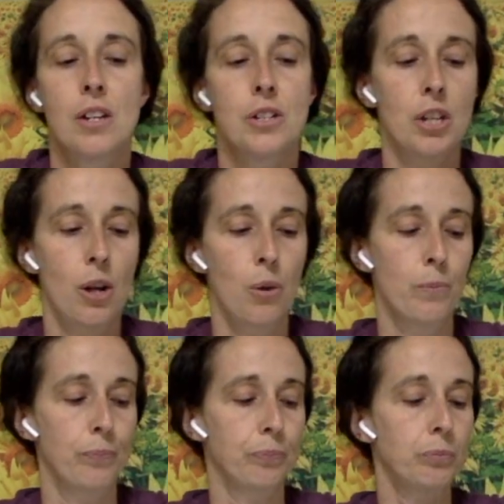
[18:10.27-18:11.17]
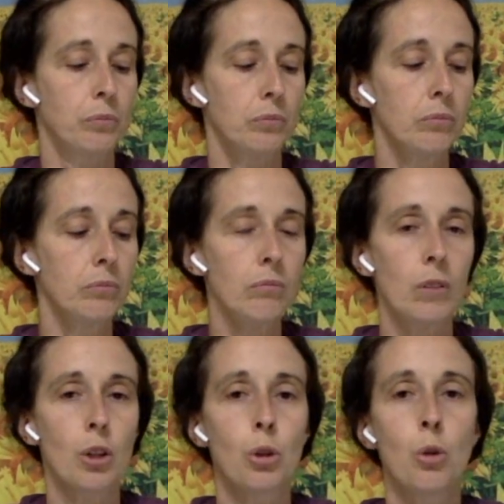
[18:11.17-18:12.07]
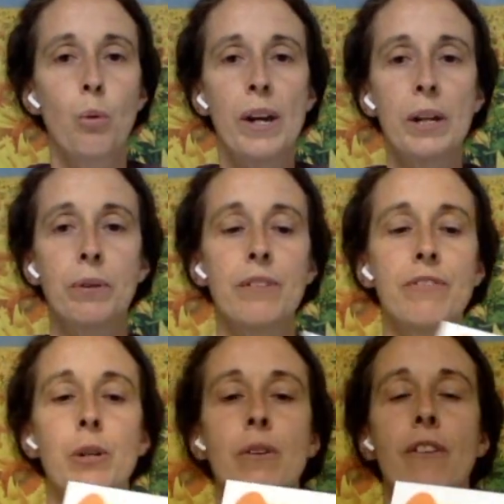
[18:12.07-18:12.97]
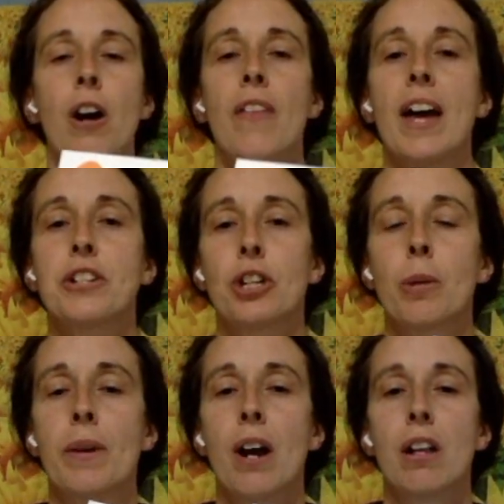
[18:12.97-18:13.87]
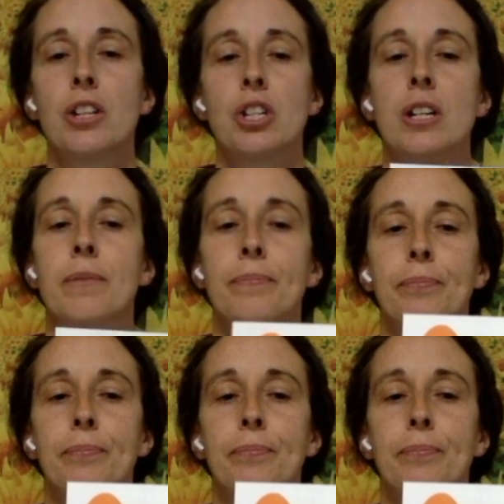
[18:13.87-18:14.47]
So, a quick review of all that terminology.